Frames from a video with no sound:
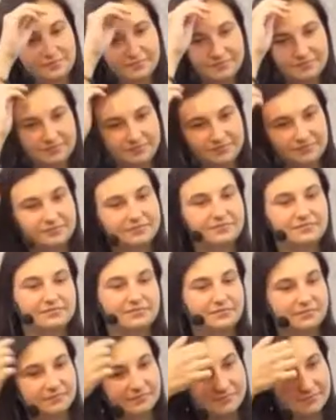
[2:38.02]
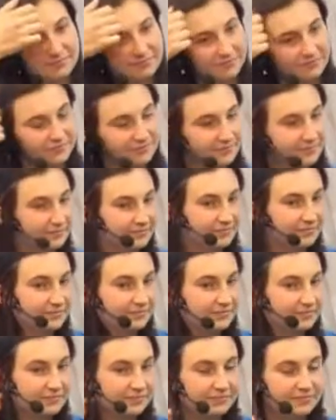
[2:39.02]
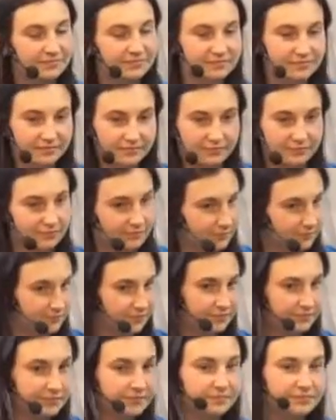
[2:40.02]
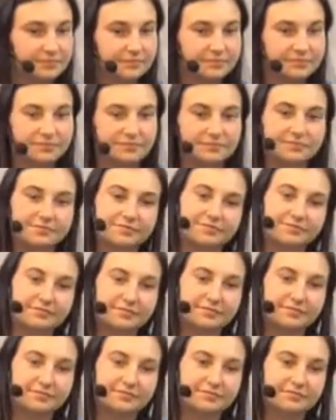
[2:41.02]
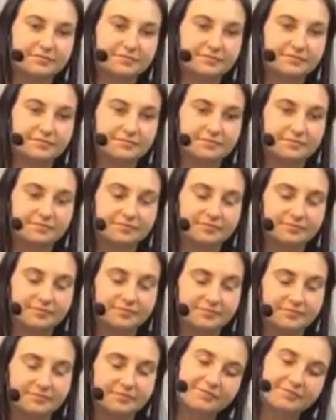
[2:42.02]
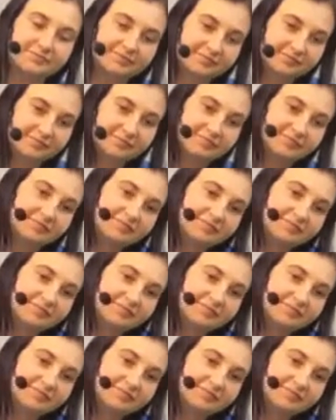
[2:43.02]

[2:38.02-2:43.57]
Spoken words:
No words are spoken by the person on screen.